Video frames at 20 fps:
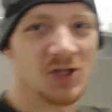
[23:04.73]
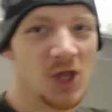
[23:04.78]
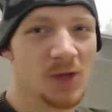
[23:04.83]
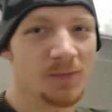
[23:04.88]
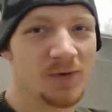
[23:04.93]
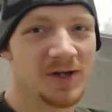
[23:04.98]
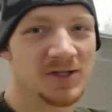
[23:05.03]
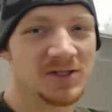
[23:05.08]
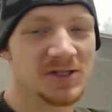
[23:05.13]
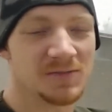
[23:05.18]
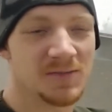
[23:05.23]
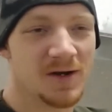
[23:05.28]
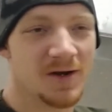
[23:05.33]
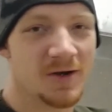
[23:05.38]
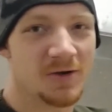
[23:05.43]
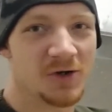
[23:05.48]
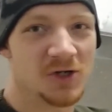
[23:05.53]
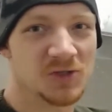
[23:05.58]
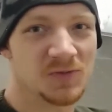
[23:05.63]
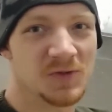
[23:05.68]
The rest of you,
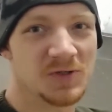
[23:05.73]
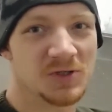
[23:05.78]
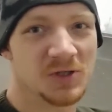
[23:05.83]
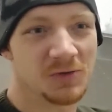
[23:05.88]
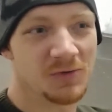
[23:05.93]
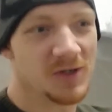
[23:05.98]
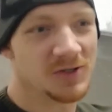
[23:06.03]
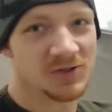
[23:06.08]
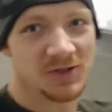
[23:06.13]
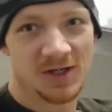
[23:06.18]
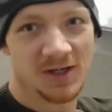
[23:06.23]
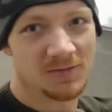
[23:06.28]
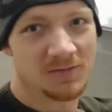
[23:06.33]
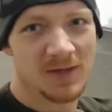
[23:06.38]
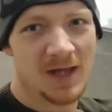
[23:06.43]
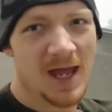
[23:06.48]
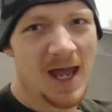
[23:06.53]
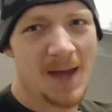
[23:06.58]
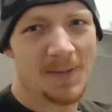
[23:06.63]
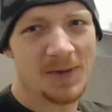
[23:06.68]
Happy Holidays.
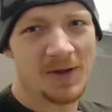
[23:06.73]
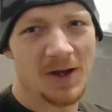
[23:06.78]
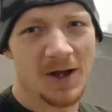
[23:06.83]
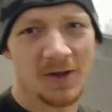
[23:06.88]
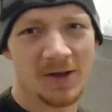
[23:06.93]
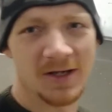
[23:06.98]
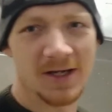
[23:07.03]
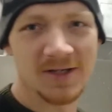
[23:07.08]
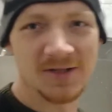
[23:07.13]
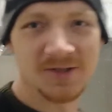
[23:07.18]
Have a good one.